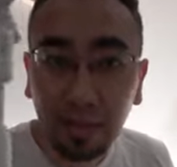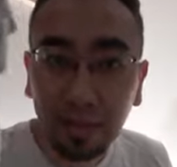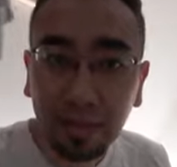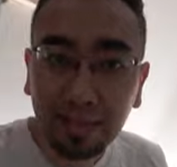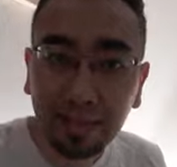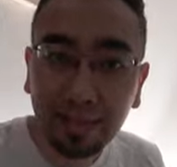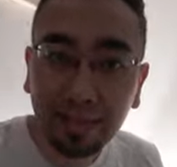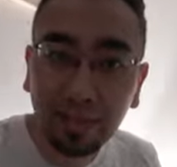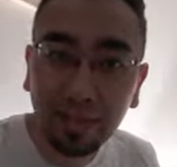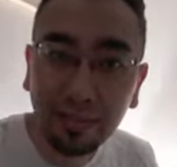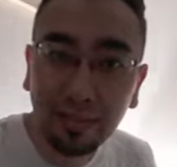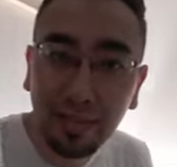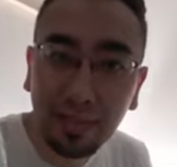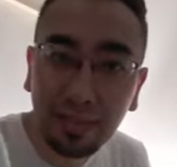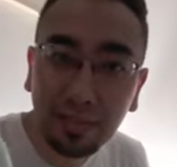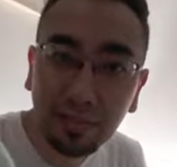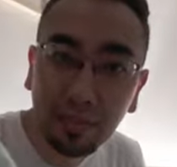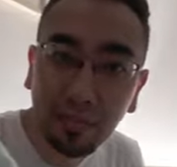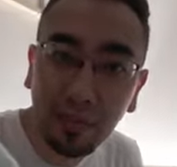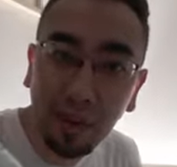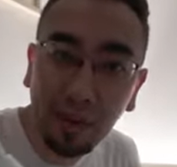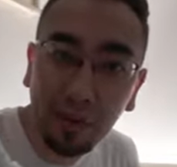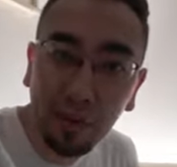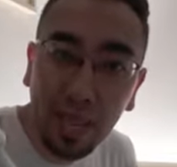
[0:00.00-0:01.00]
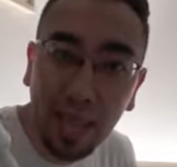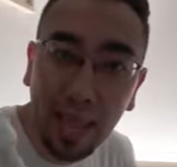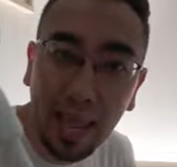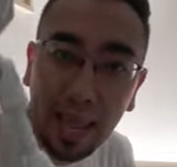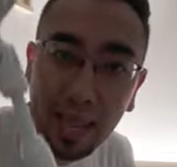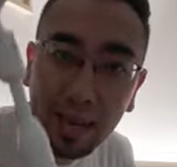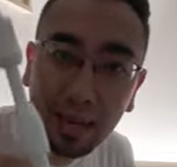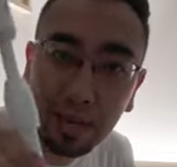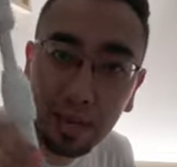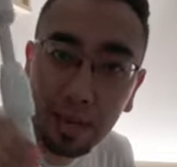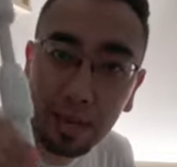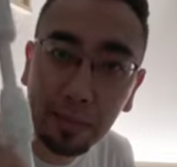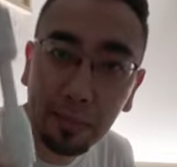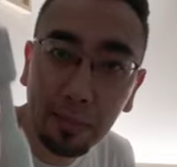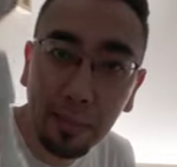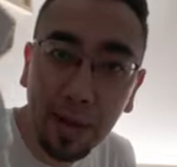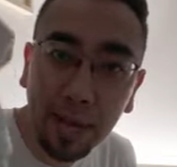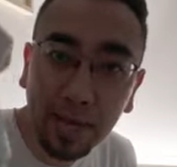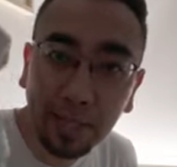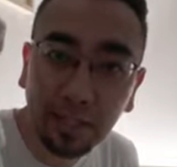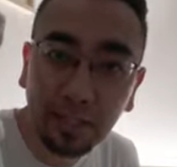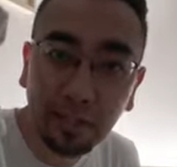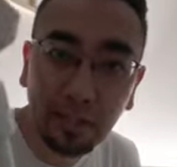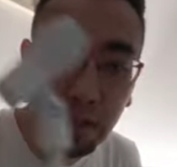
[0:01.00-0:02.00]
is this very handy
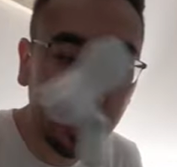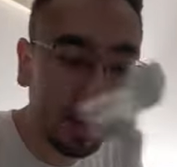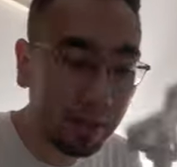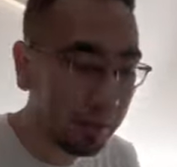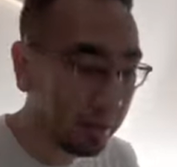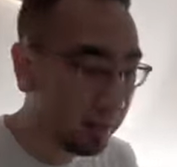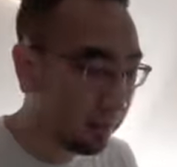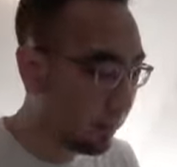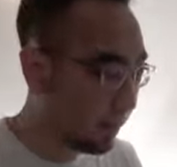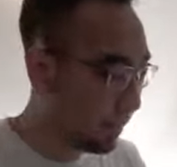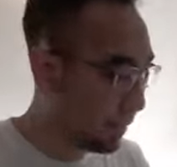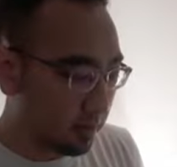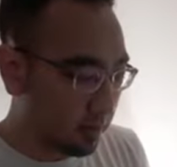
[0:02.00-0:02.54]
mic stand.